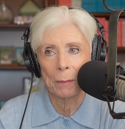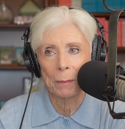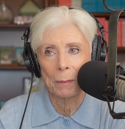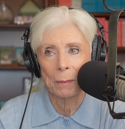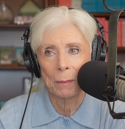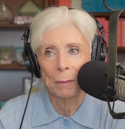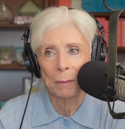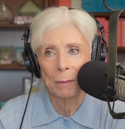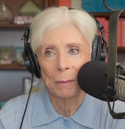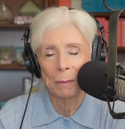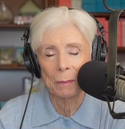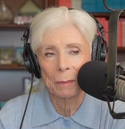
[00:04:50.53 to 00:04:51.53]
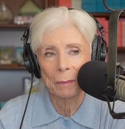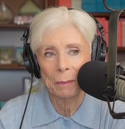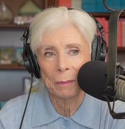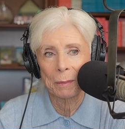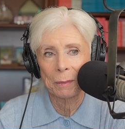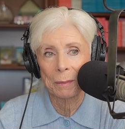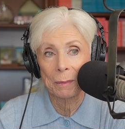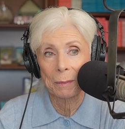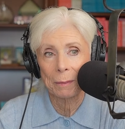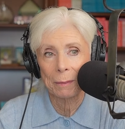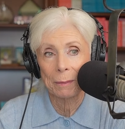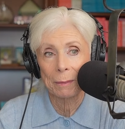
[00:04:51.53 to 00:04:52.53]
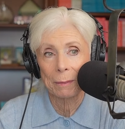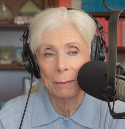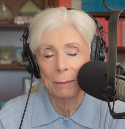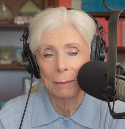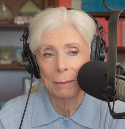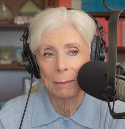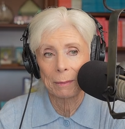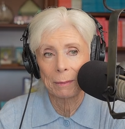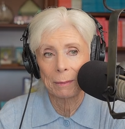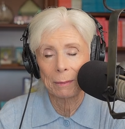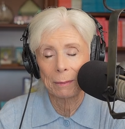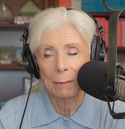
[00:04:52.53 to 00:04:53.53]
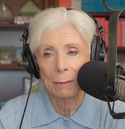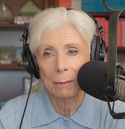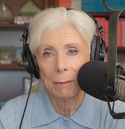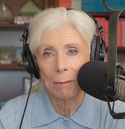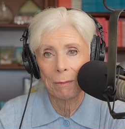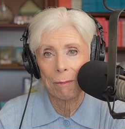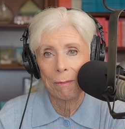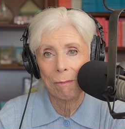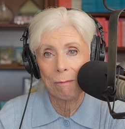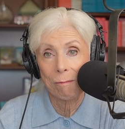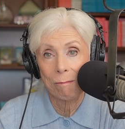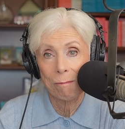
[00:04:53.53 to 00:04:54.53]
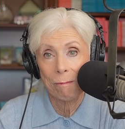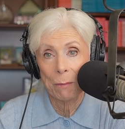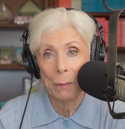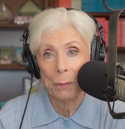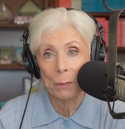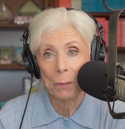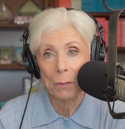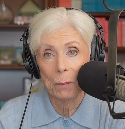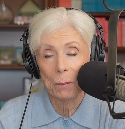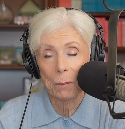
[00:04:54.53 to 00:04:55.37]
[no speech]